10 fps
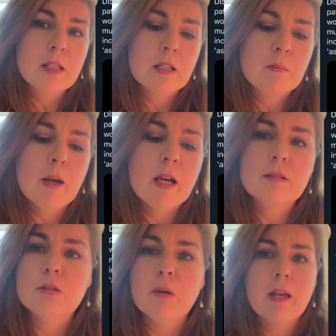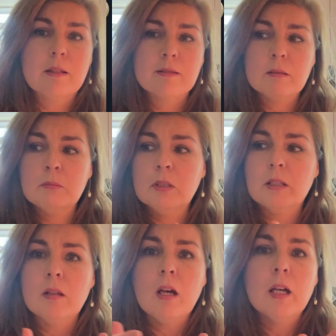kickbacks. You had assembly
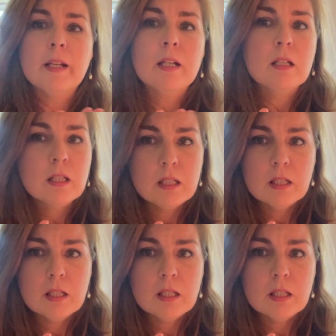line.